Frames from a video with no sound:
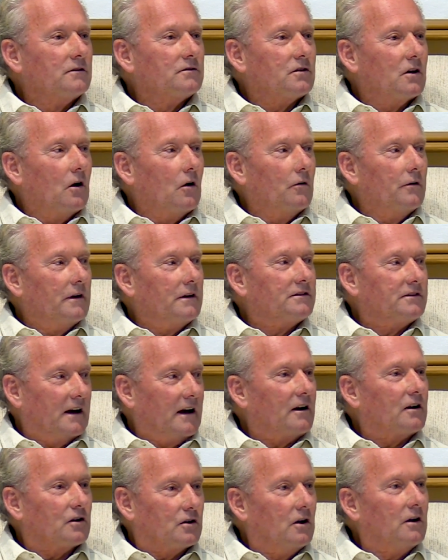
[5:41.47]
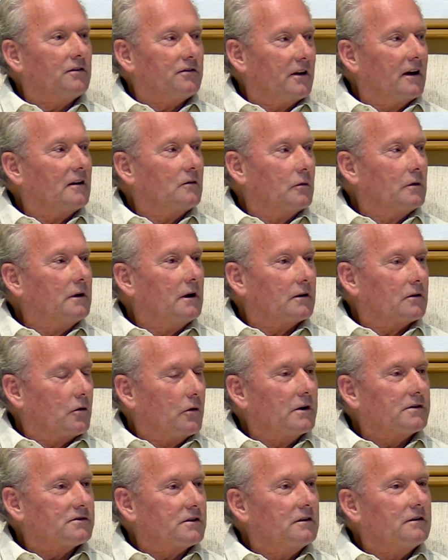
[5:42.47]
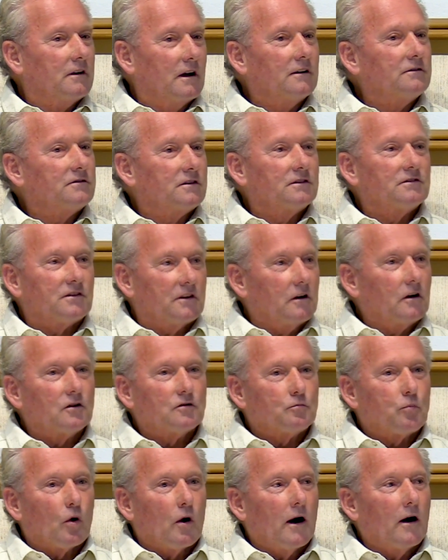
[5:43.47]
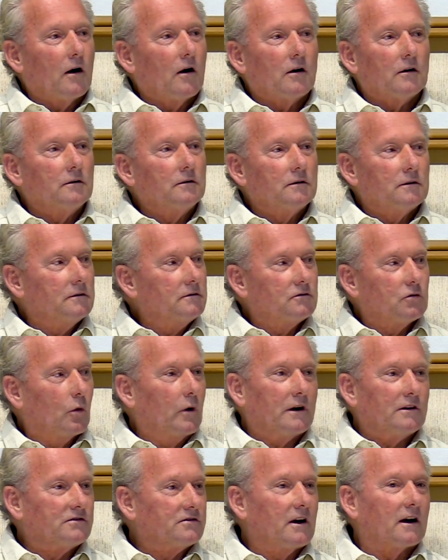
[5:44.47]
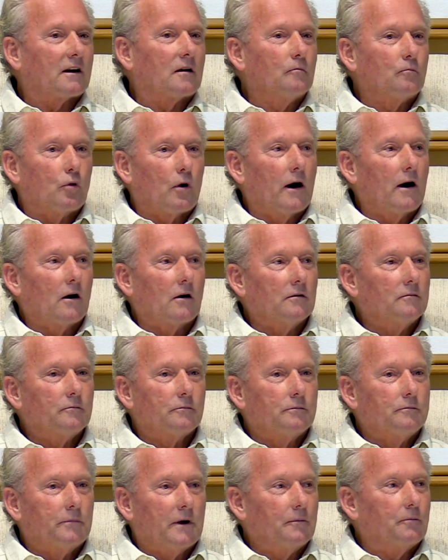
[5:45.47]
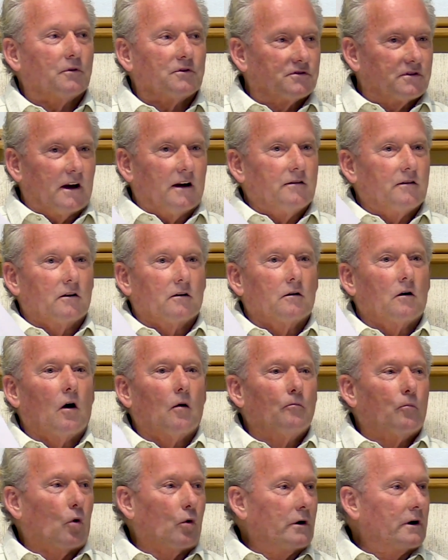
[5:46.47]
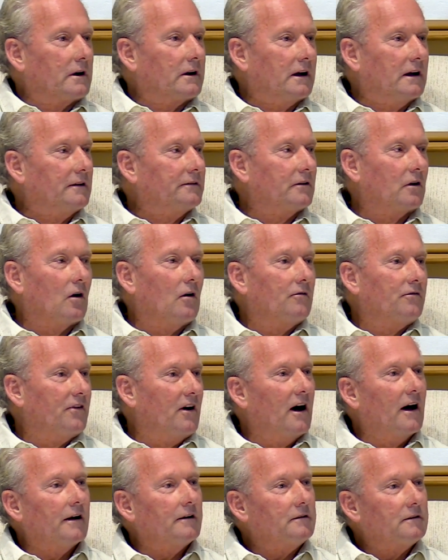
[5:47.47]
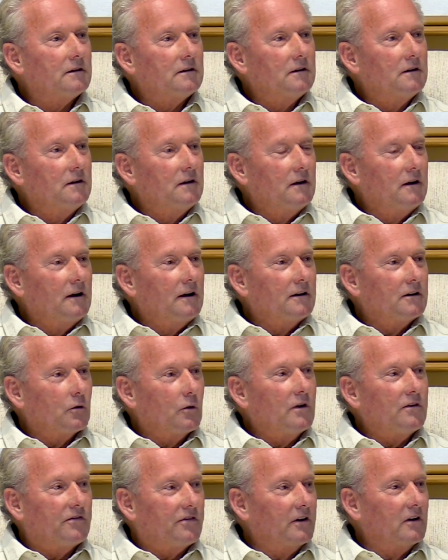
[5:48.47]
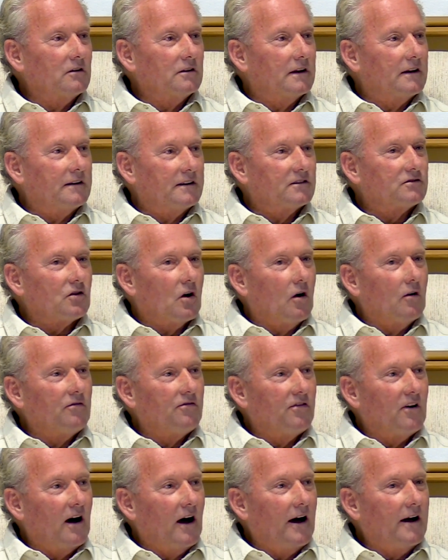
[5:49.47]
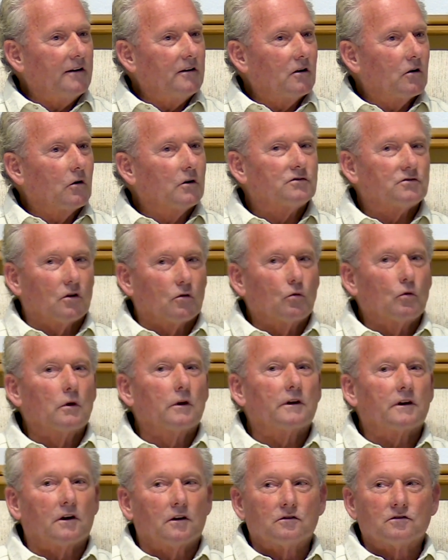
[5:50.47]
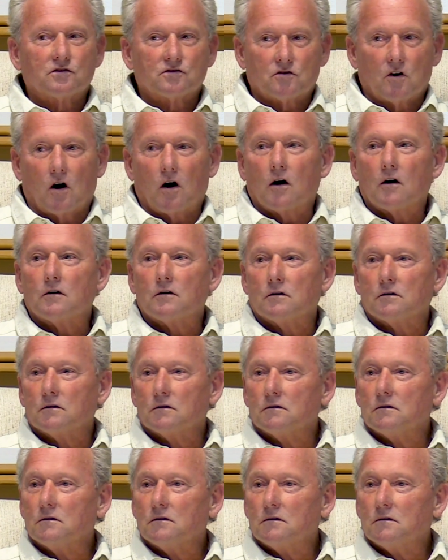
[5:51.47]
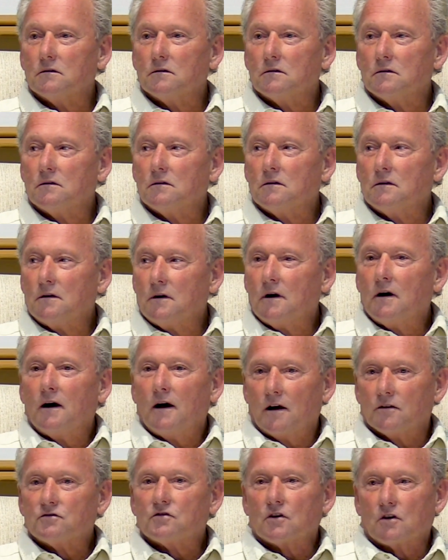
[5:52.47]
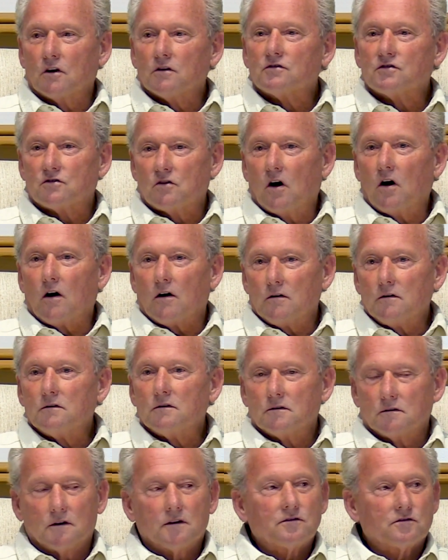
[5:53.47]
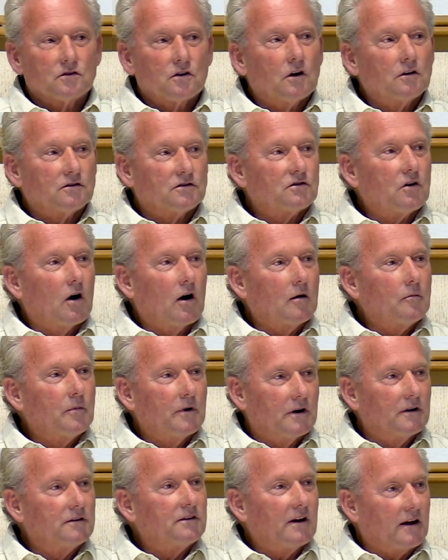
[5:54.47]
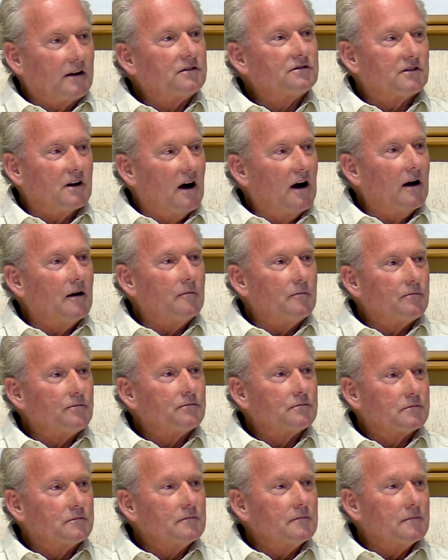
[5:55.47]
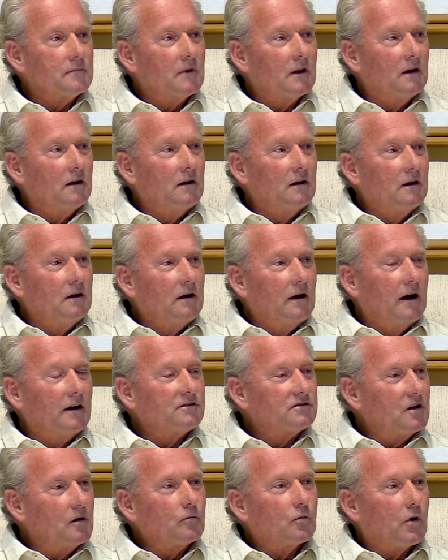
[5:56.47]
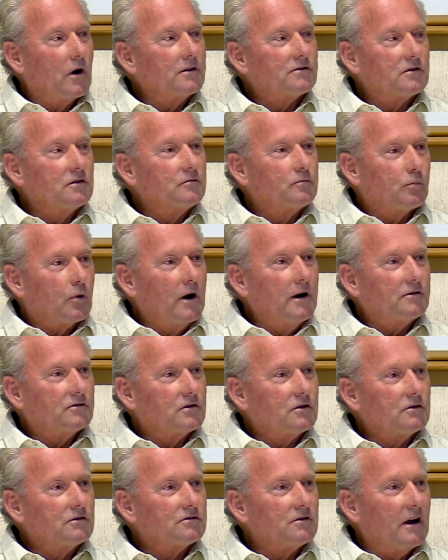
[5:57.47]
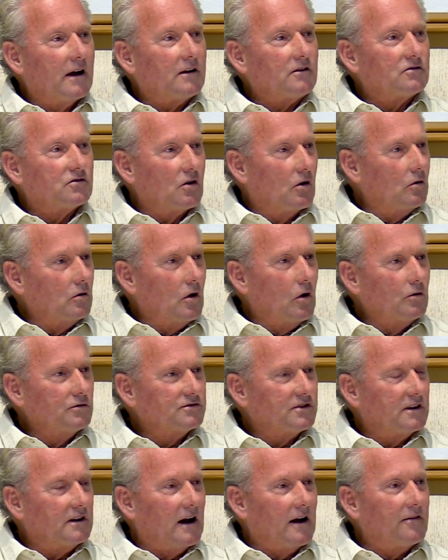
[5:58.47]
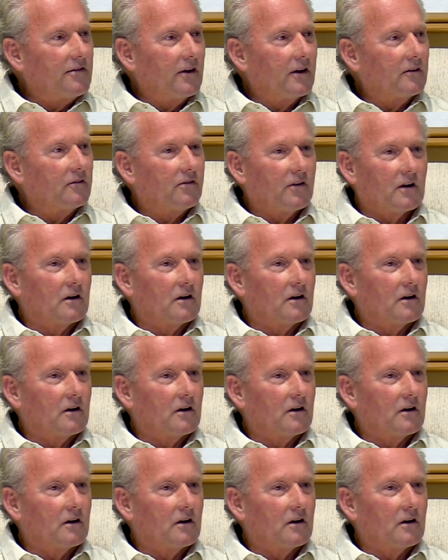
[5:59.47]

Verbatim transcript: So is that a good thing when a Christian does the sinner's prayer and 22nd prayer and people say they're all born again, they're all fine? Do we feel that it's all fine or it's a really good start? It's a good start. It's a good start, but it takes time. And some Christian preachers, like Joel Osteen, I think,